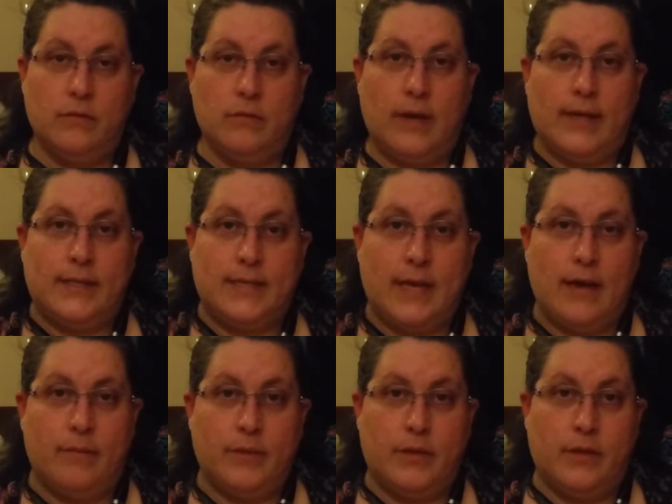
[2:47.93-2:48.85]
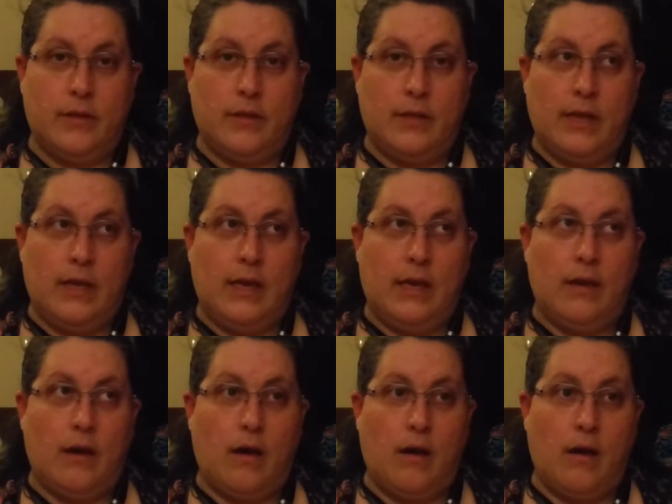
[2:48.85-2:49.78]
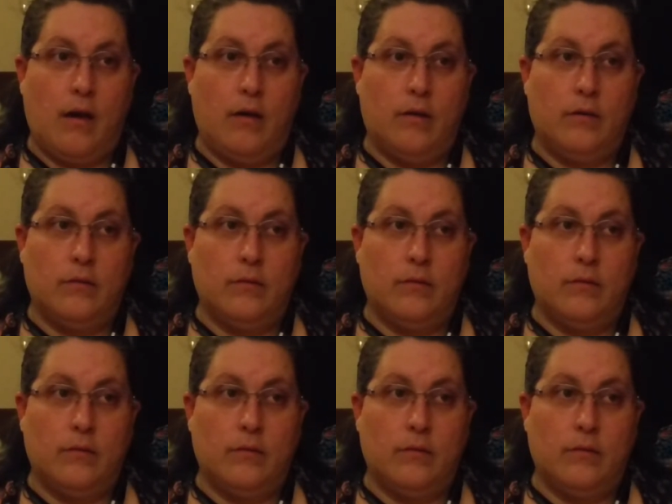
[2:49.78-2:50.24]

except the uh,